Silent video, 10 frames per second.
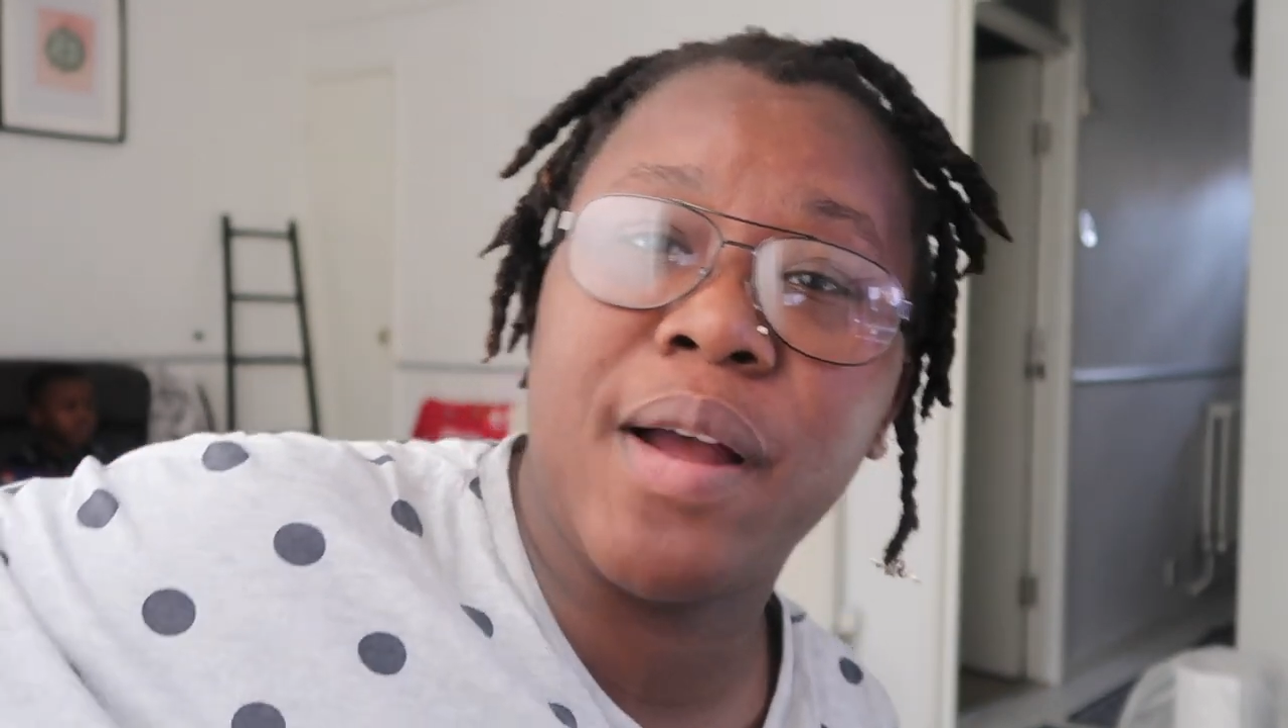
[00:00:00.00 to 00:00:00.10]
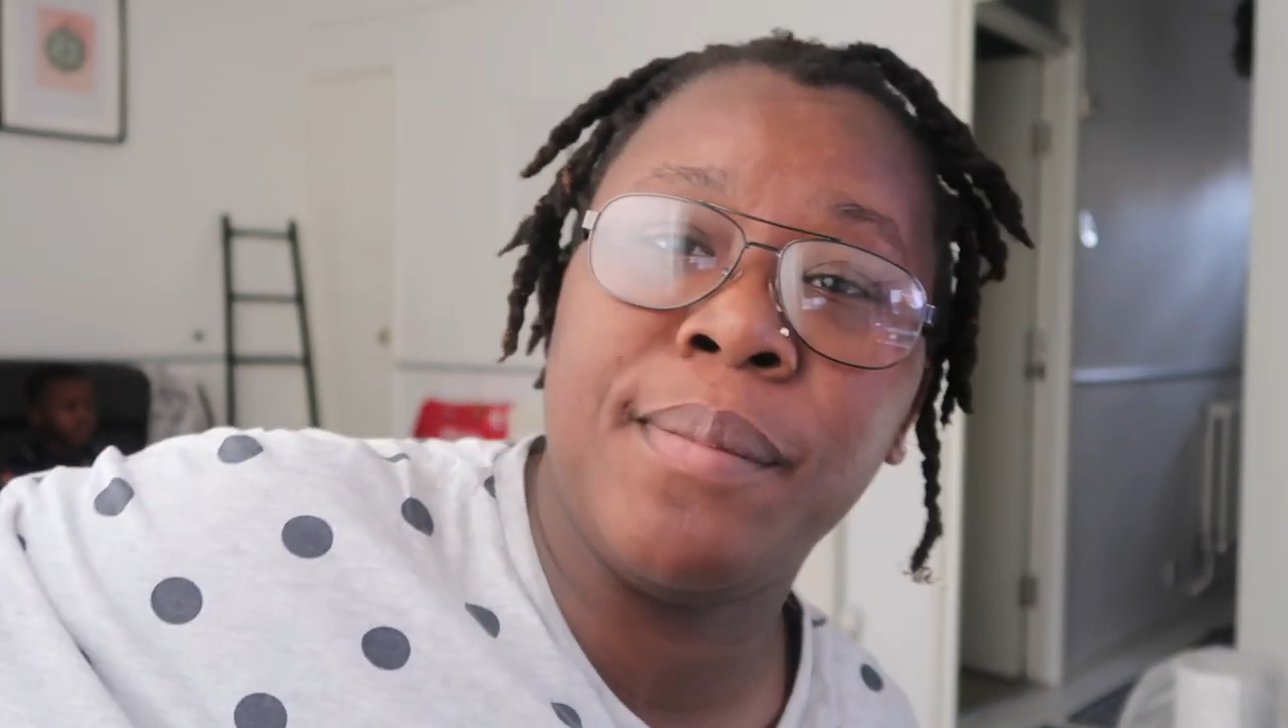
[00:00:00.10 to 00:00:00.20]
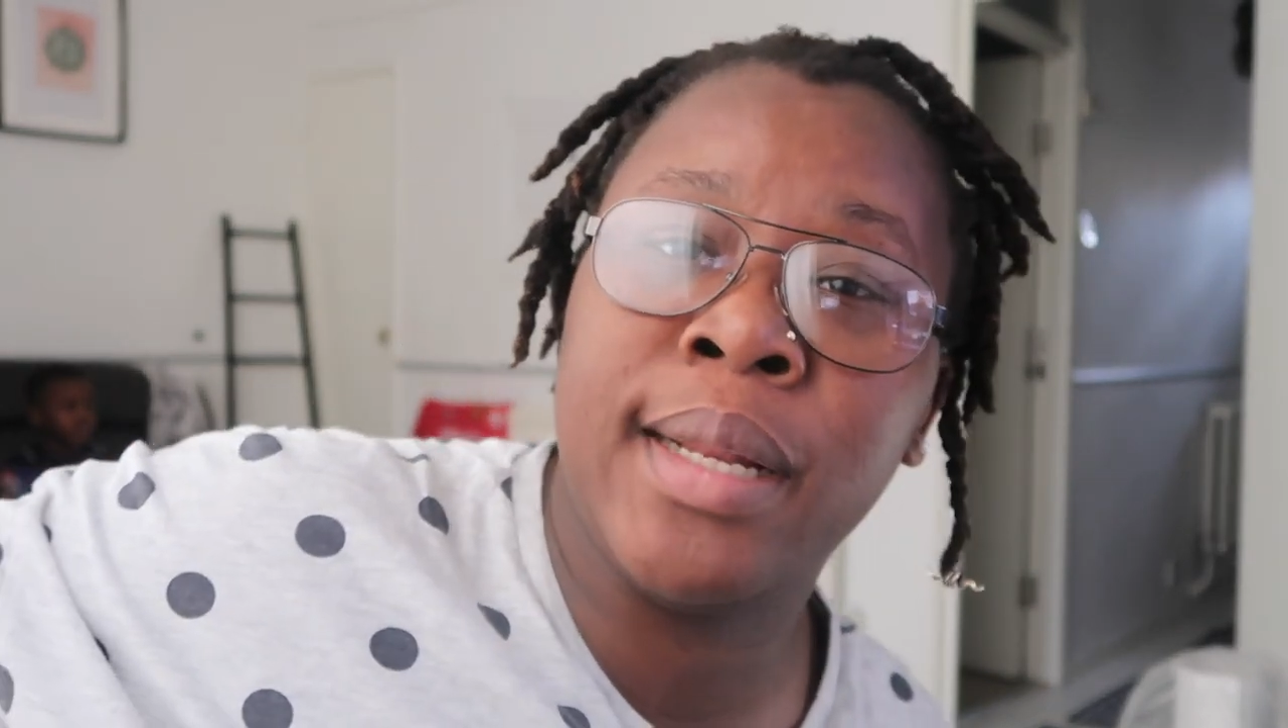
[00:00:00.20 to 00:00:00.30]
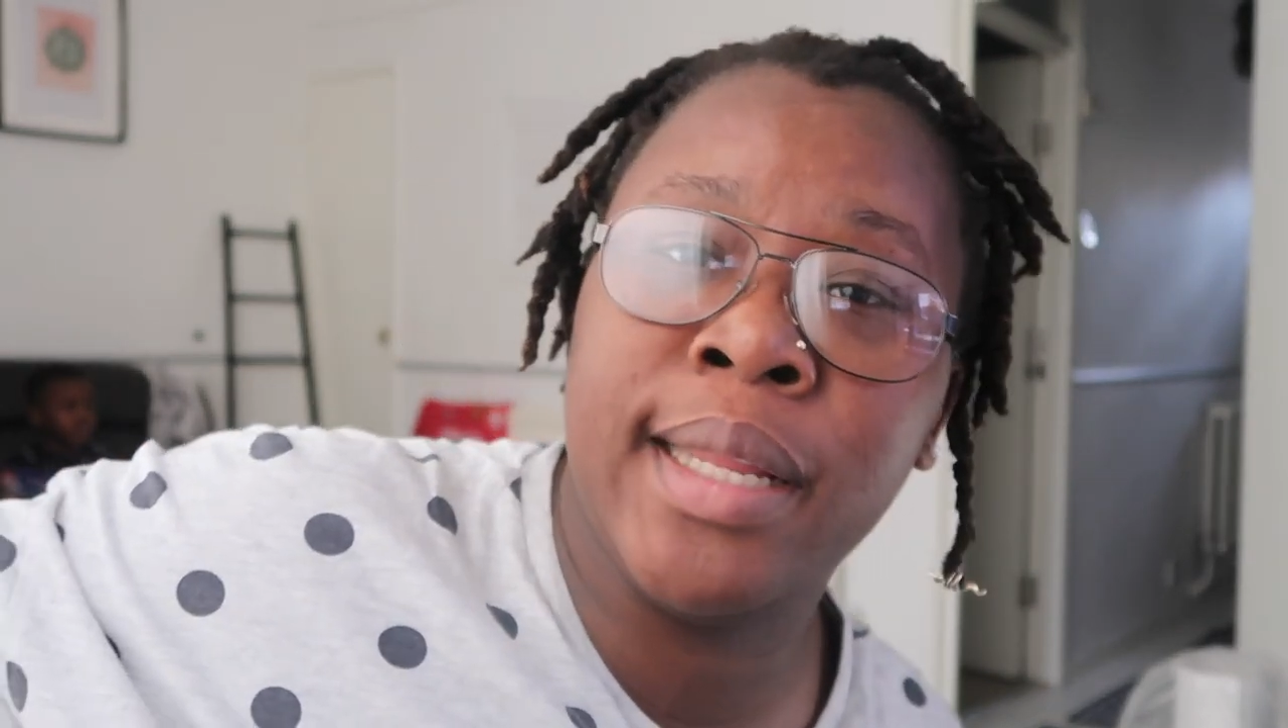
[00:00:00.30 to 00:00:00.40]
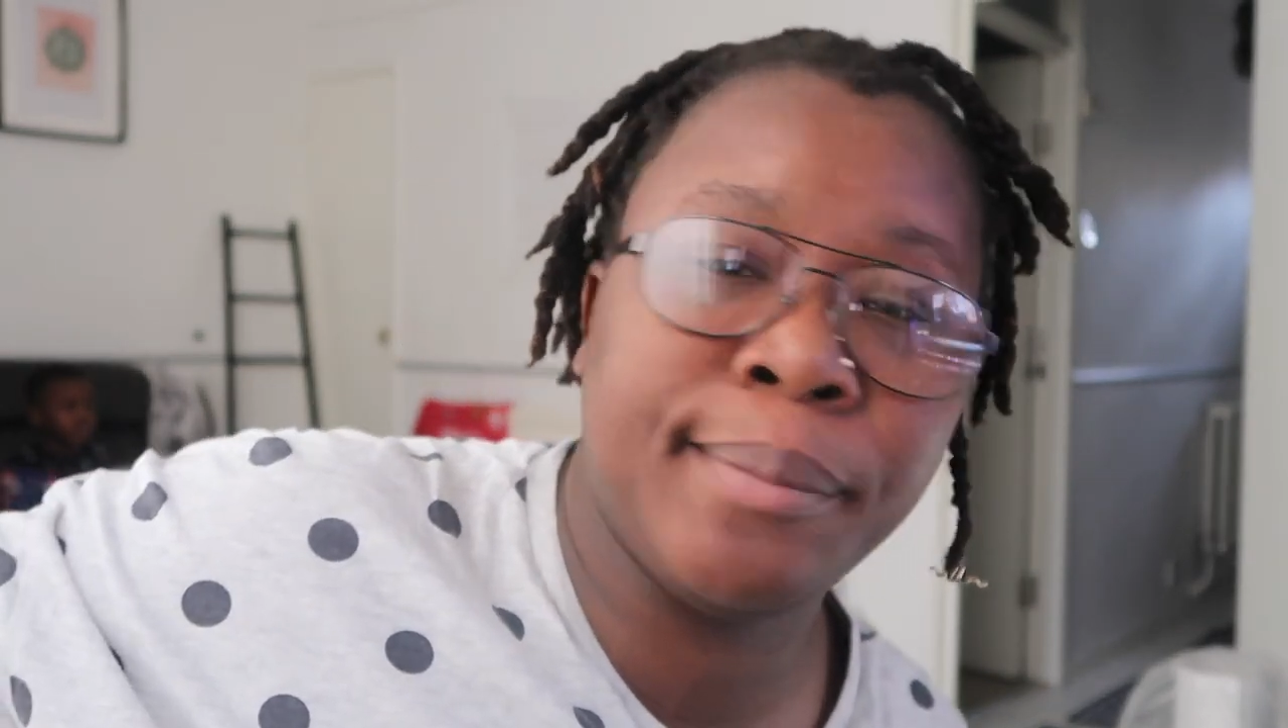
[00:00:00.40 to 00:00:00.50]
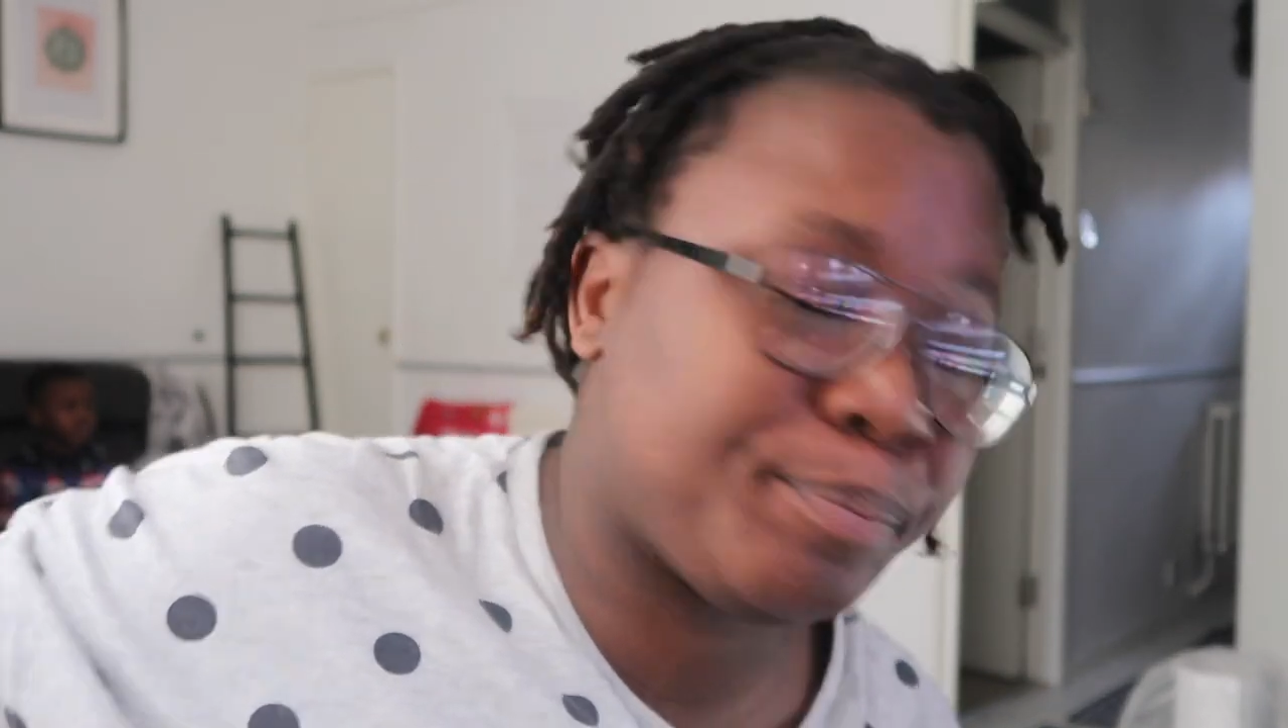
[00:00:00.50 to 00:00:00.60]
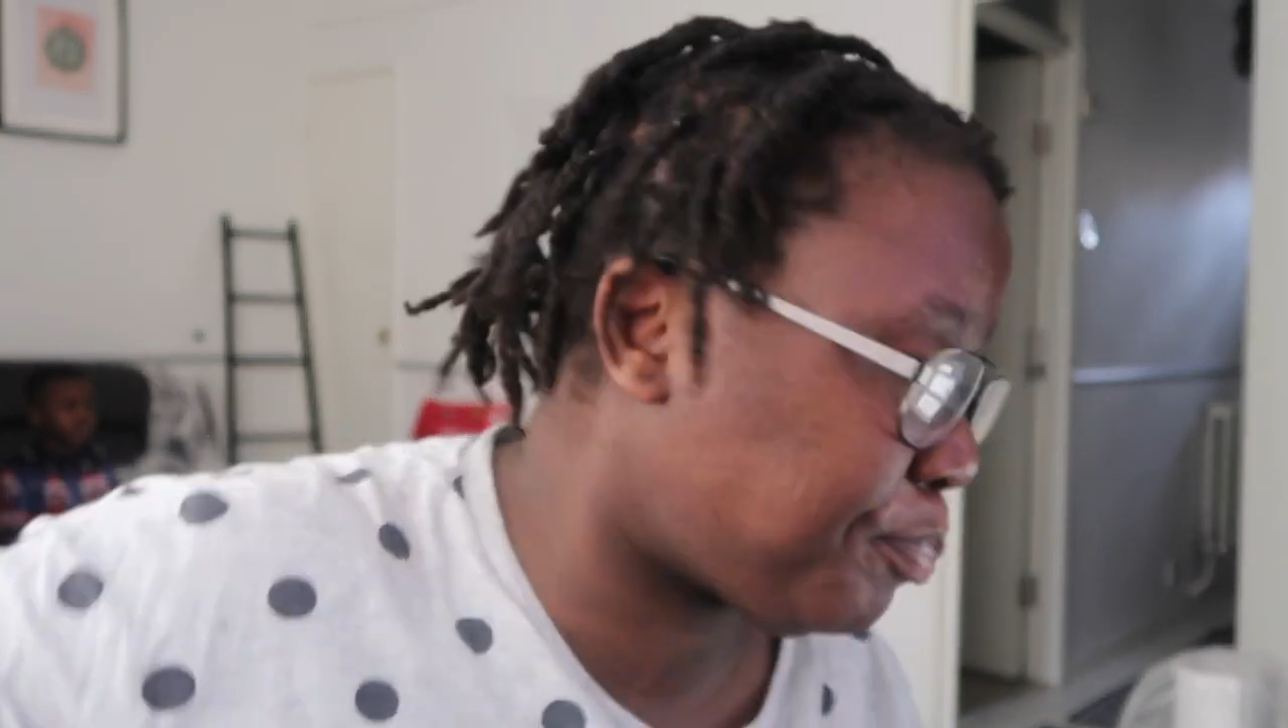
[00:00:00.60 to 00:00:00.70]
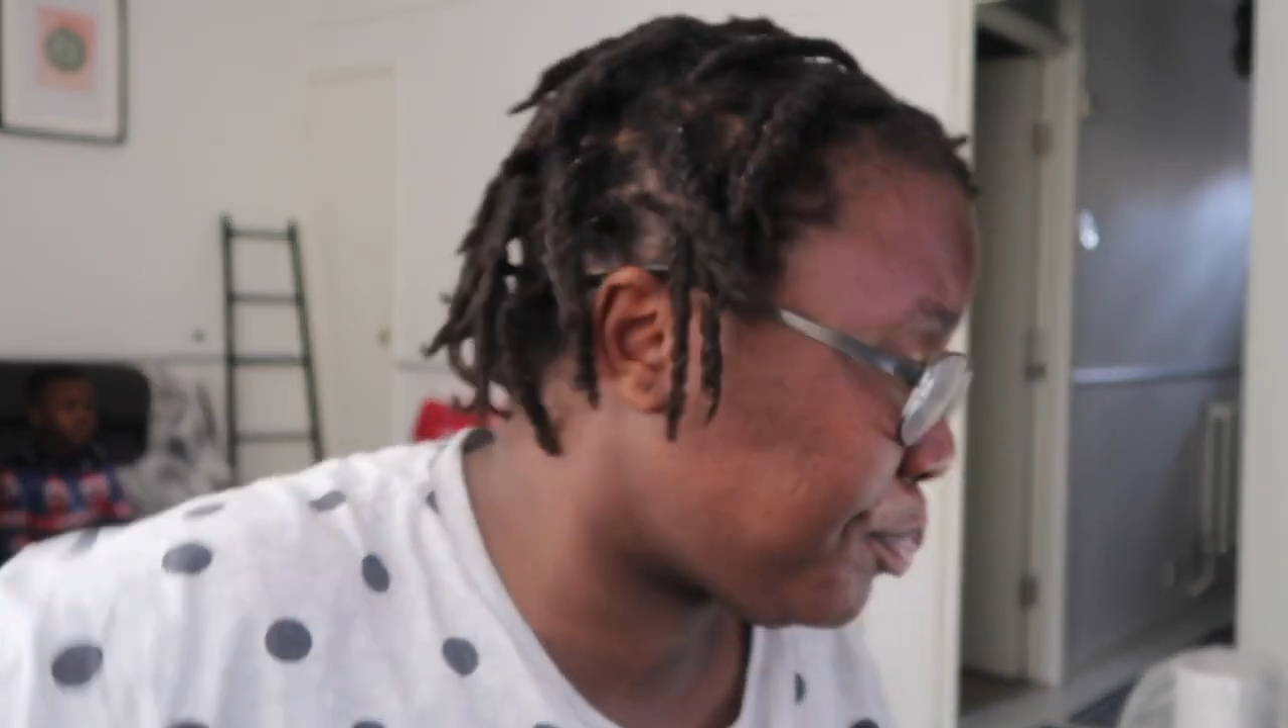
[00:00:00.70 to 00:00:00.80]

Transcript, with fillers: family